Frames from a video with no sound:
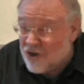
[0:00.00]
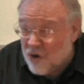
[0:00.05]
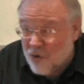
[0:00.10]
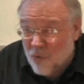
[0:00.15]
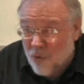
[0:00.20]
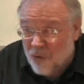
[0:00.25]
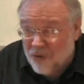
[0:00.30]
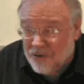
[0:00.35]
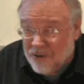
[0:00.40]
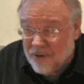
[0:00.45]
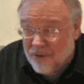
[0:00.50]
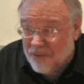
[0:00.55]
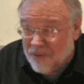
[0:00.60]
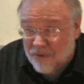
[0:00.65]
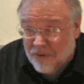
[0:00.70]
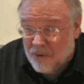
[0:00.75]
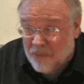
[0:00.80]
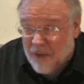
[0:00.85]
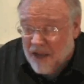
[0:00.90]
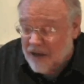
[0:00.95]
you want
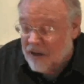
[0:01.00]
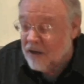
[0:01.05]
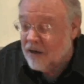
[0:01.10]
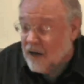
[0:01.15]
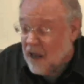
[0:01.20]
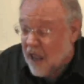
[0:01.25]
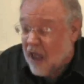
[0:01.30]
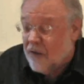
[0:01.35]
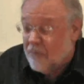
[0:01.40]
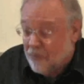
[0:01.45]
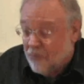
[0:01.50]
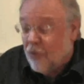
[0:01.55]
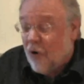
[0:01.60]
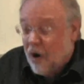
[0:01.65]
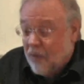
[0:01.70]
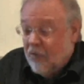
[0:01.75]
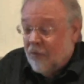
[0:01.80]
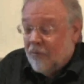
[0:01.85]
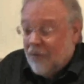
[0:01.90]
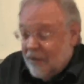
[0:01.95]
to make it, and
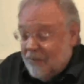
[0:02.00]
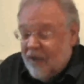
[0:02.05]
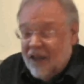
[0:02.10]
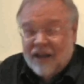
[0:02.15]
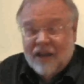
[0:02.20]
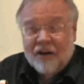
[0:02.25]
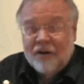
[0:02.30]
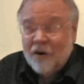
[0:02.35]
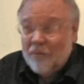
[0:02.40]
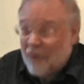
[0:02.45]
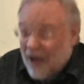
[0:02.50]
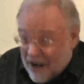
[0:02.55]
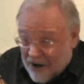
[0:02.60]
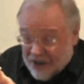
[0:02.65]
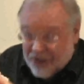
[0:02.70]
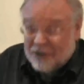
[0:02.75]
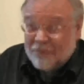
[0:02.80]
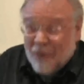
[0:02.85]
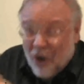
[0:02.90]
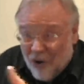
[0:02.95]
probably make it about
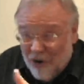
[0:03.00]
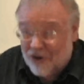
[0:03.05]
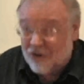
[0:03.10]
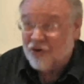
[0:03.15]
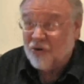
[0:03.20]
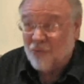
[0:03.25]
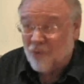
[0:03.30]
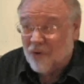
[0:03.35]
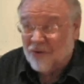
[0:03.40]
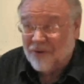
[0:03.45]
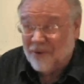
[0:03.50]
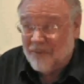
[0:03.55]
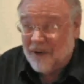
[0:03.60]
as small as you want to